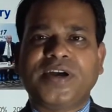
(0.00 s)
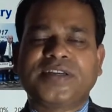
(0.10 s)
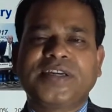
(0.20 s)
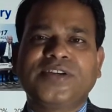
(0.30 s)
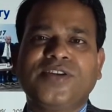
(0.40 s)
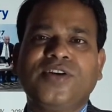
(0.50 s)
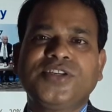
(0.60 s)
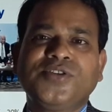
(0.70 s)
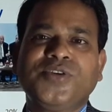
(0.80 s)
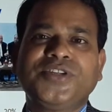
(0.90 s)

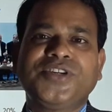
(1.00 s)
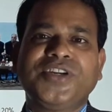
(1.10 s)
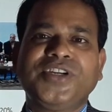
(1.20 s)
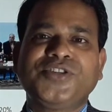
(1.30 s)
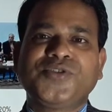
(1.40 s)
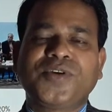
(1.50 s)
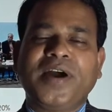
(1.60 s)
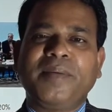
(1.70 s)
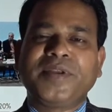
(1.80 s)
technology which needs to come